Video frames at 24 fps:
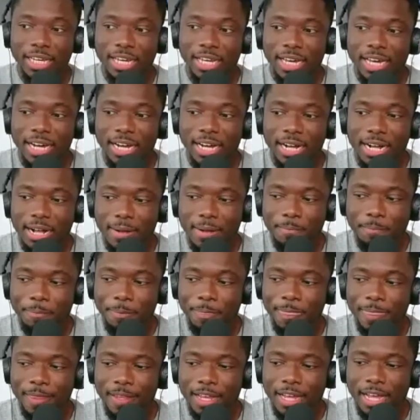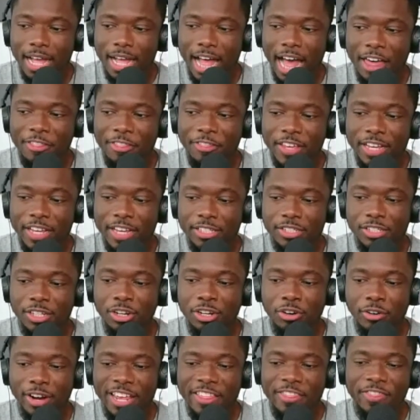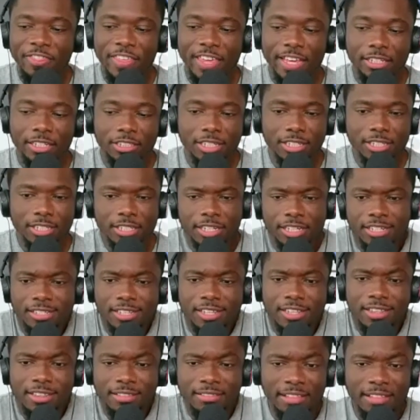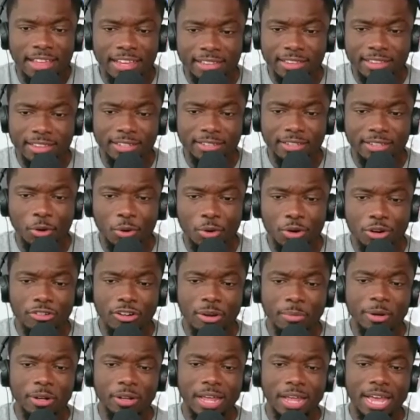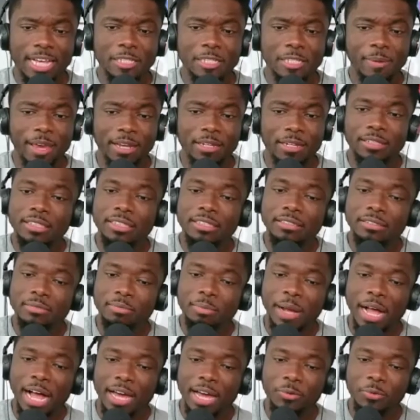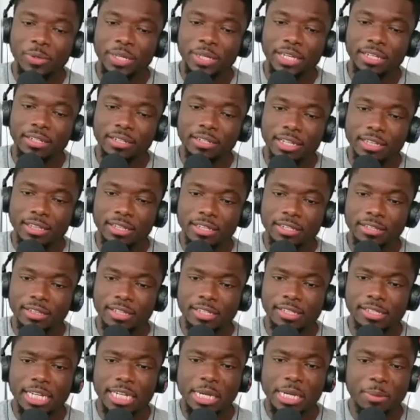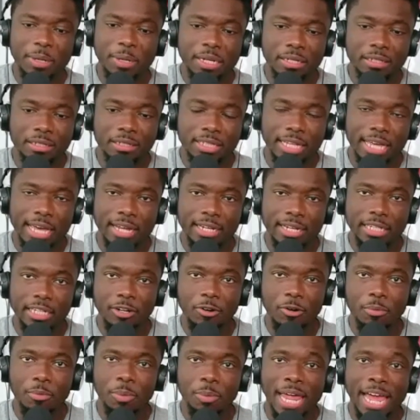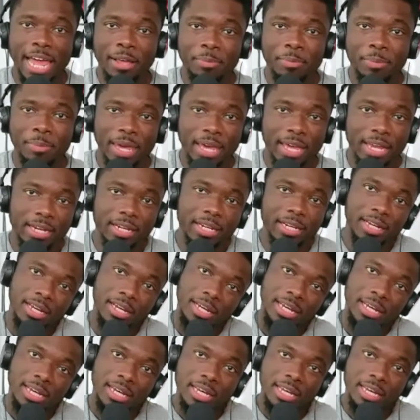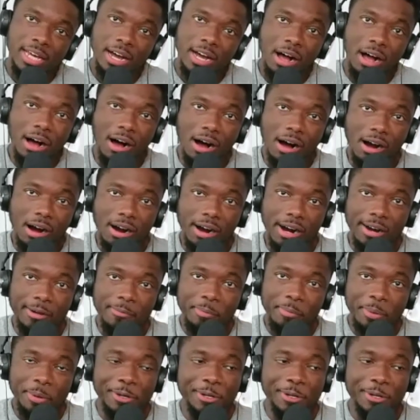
Um, I think it's a great thing just because of like the the whole criminal aspect behind yes. the, the, stigma that you know black men are put in